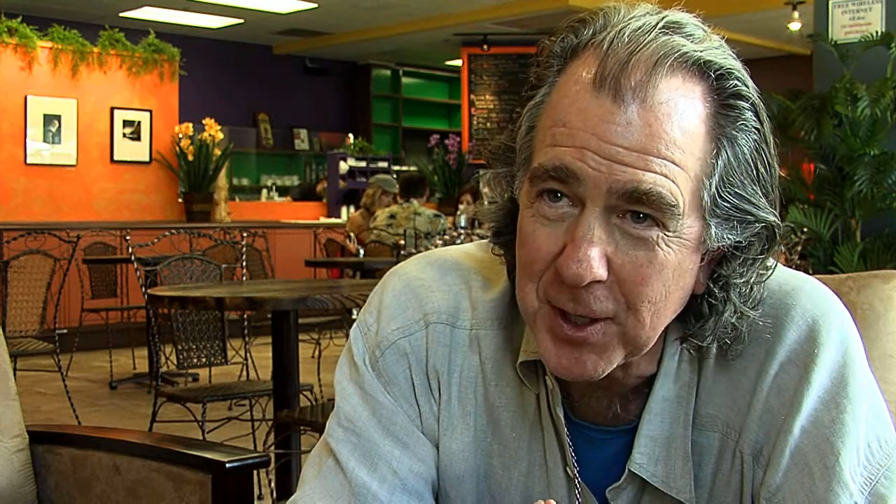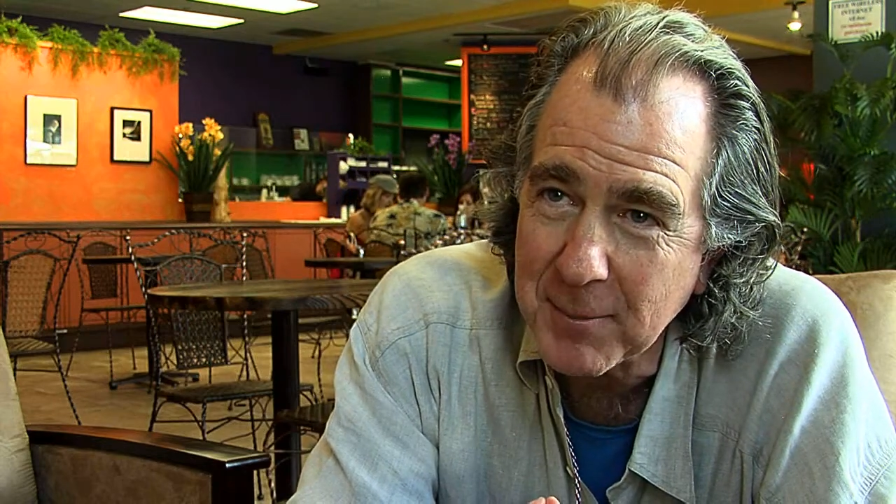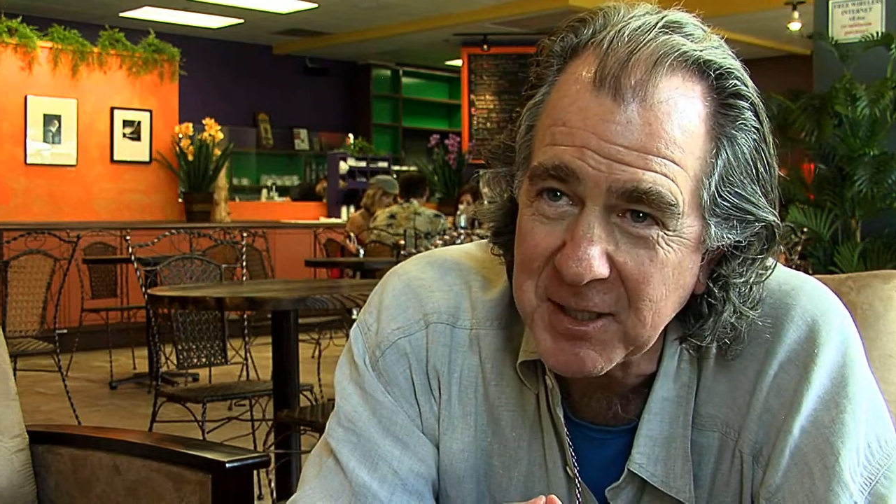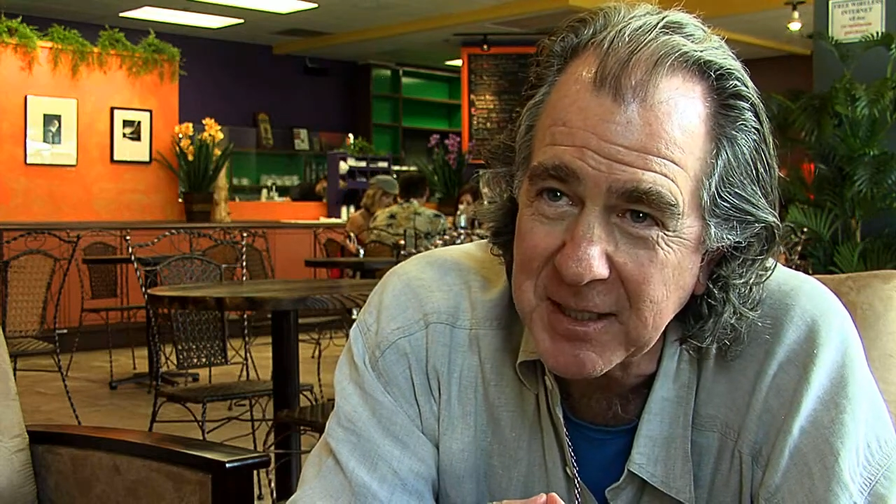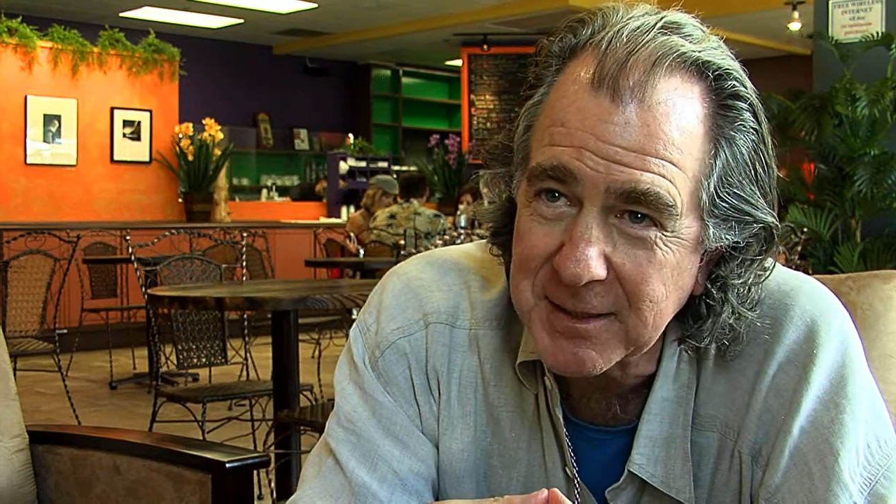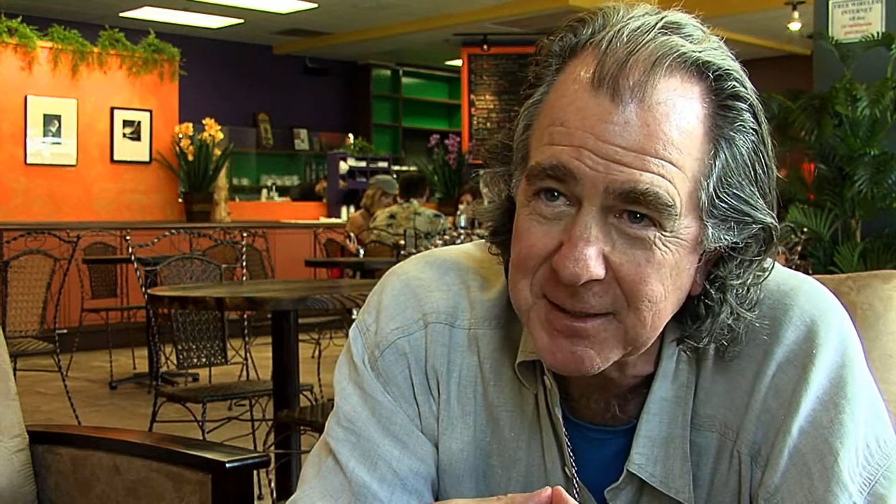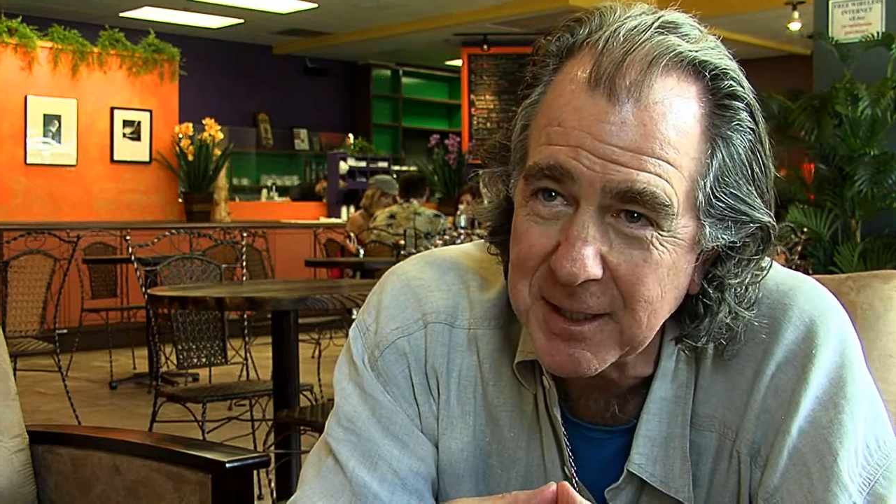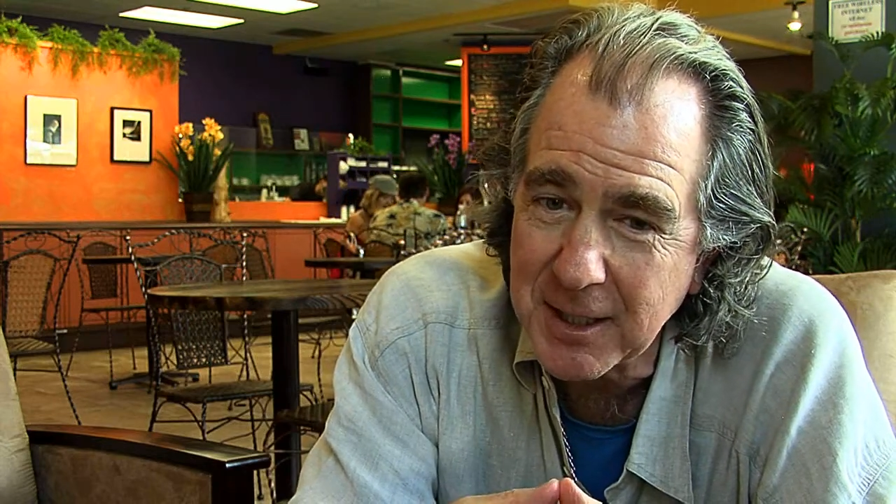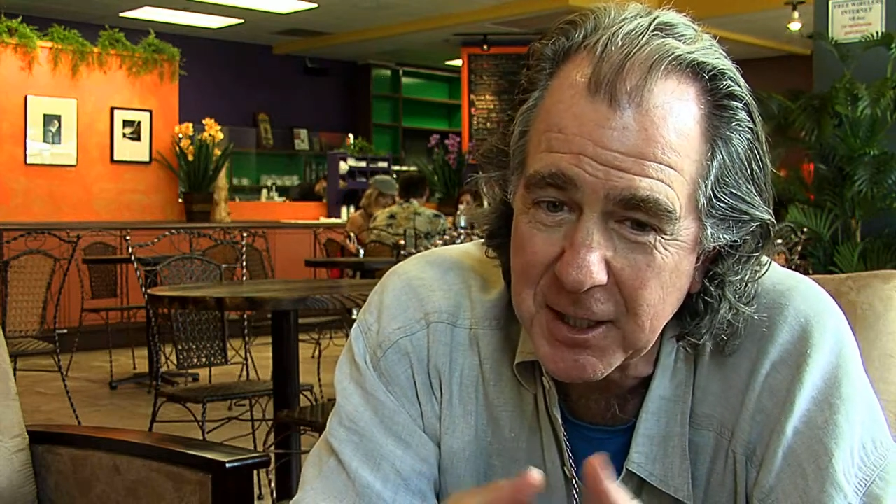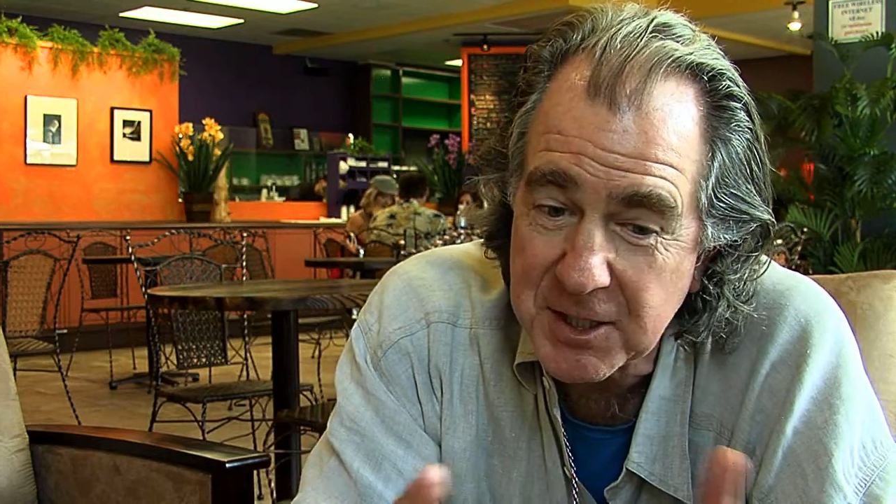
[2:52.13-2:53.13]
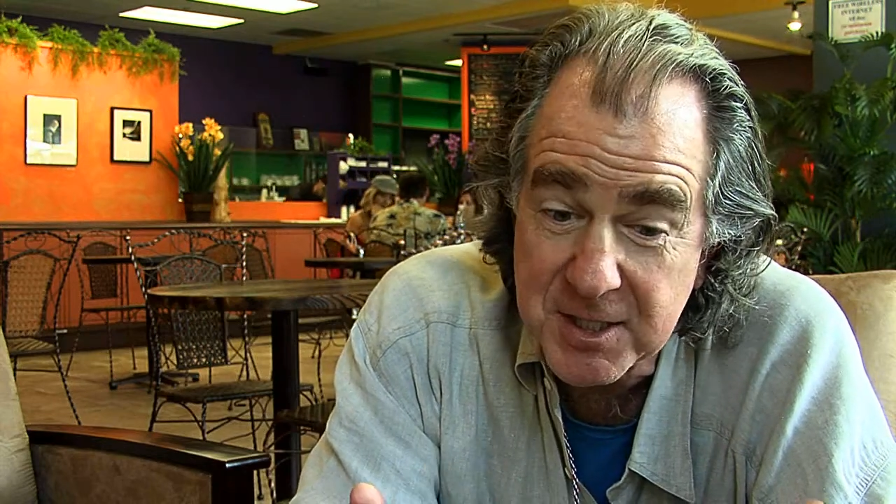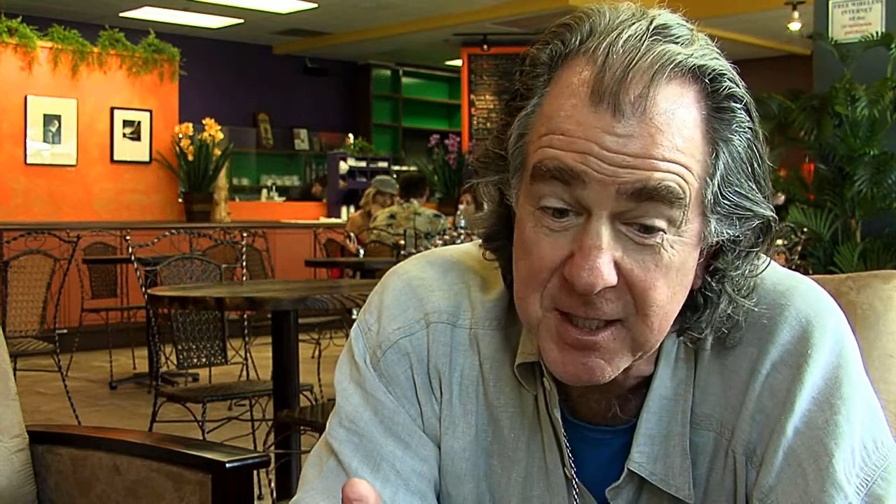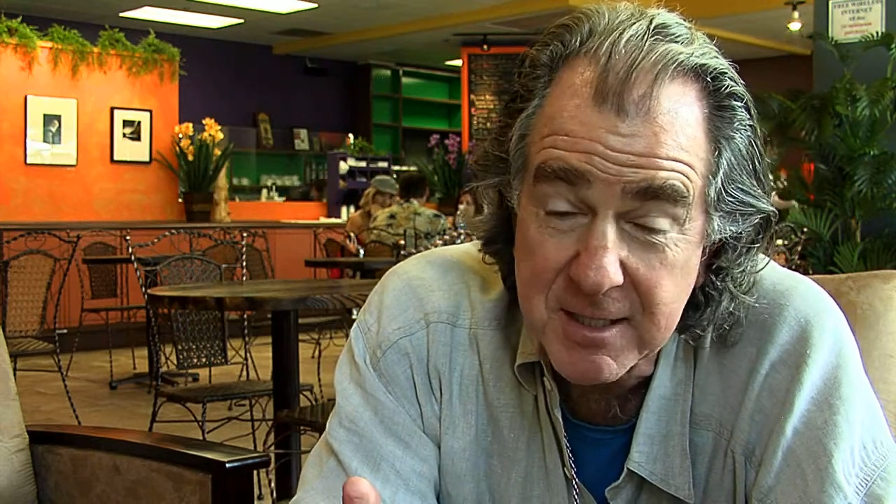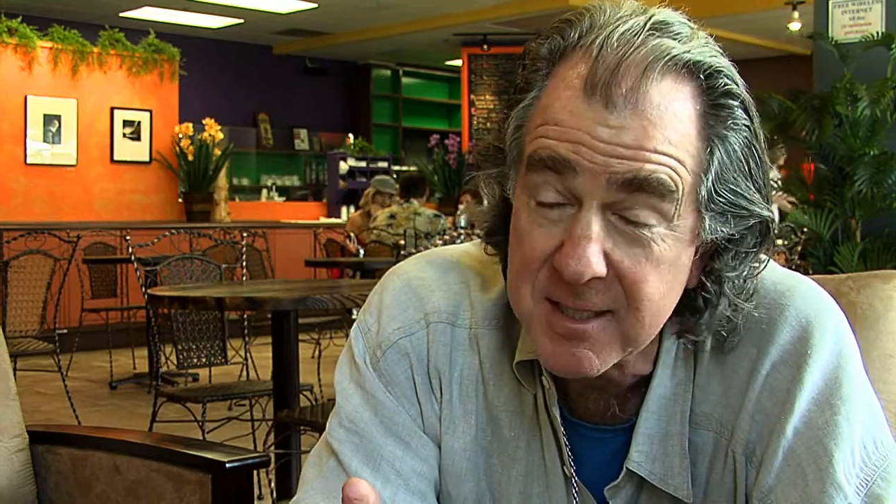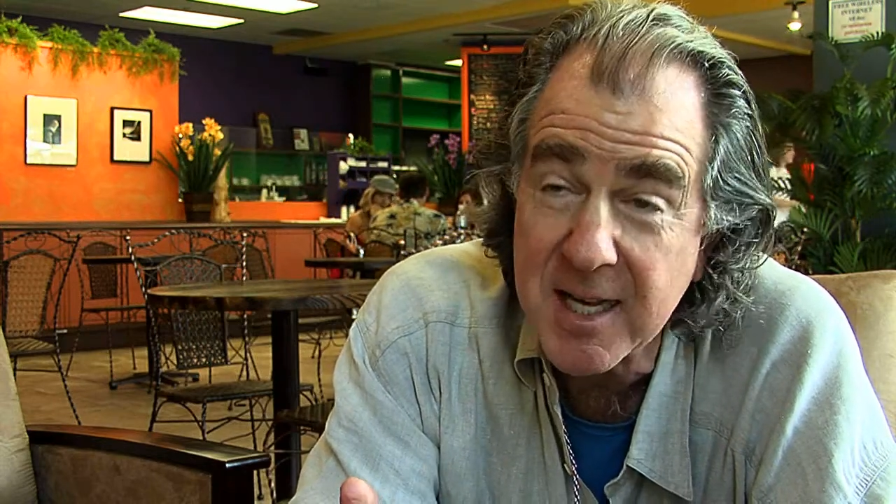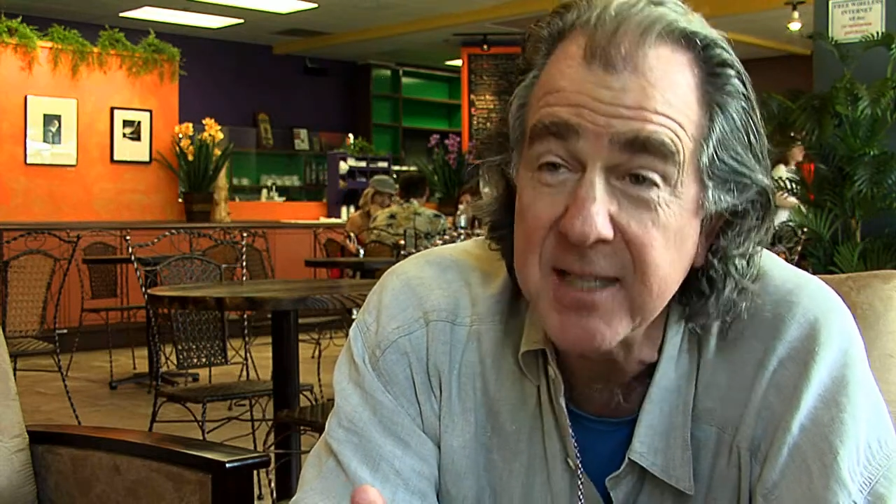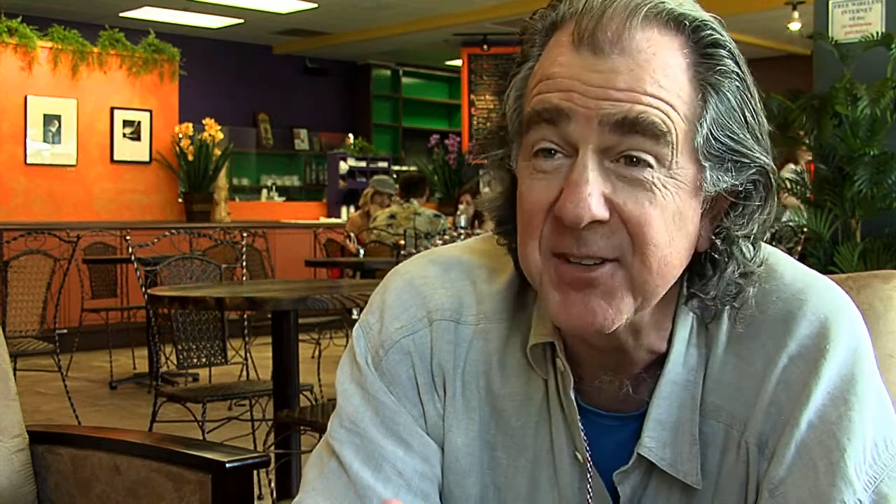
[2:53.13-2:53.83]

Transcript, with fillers: I mean, it's not